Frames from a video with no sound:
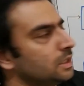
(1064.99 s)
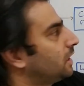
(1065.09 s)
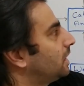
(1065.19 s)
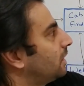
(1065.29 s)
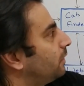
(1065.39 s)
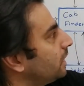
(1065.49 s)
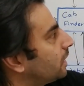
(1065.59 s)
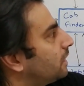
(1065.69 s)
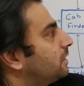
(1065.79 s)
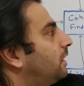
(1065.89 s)
it will query the
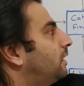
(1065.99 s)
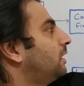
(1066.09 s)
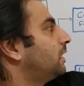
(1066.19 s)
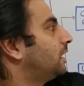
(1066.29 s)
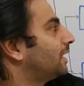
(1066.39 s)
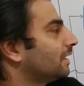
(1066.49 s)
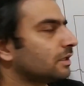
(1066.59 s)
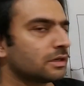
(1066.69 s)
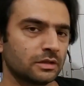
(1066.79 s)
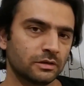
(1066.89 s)
Cassandra, it will get
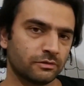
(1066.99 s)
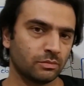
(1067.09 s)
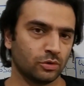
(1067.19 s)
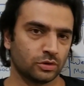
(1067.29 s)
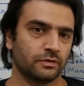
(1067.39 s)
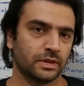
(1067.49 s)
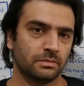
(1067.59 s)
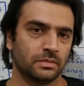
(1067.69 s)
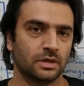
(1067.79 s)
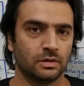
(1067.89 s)
the results from both of them,
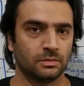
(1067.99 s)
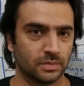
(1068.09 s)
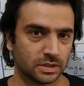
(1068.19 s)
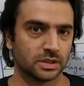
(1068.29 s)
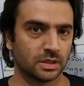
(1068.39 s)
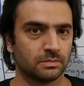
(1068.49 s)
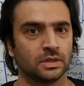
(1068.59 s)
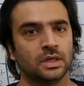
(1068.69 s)
merge them,